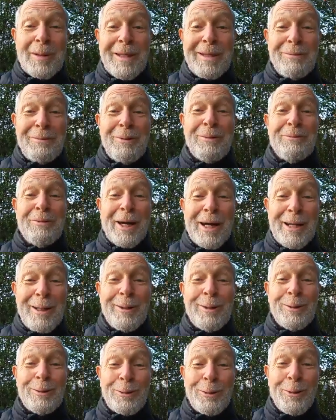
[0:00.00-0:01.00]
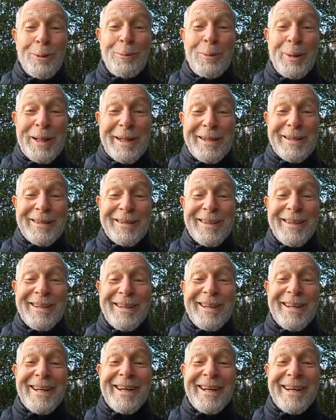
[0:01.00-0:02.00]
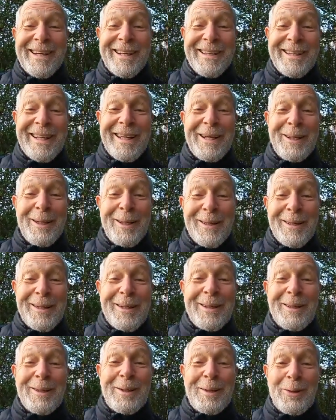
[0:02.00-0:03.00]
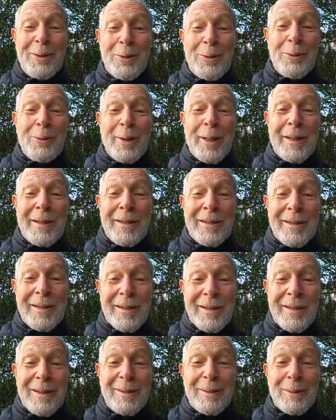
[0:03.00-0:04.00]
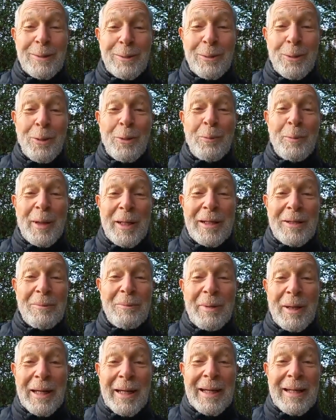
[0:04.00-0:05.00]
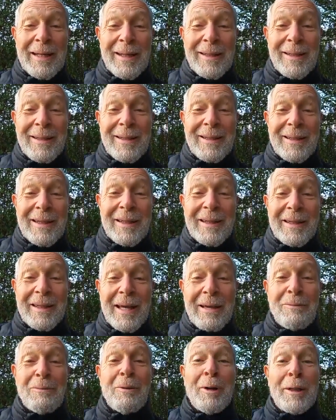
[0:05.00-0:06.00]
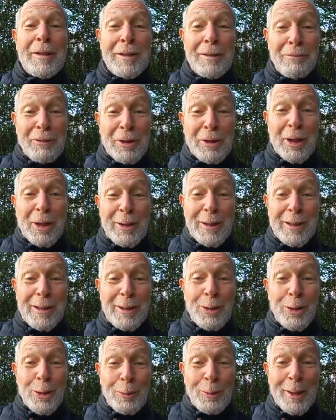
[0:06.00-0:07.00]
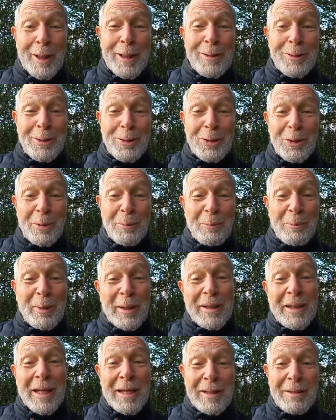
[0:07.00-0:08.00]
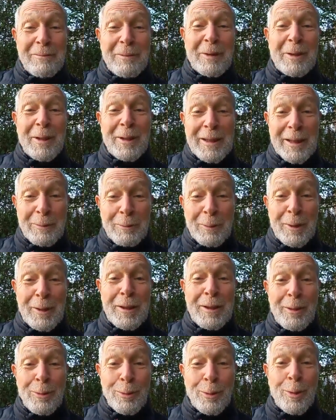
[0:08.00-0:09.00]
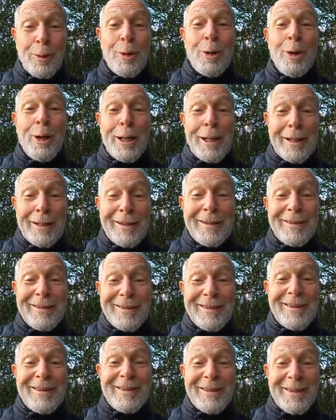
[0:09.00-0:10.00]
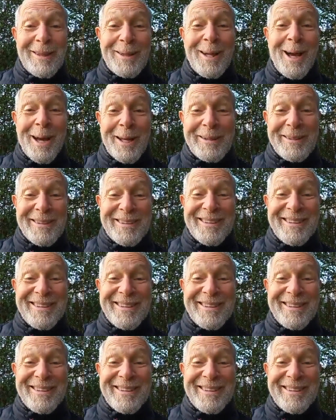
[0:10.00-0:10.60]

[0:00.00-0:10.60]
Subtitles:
If you find your soulmate, then you and your soulmate may have great difficulty in your relationship, but that difficulty will lead to learning a lot.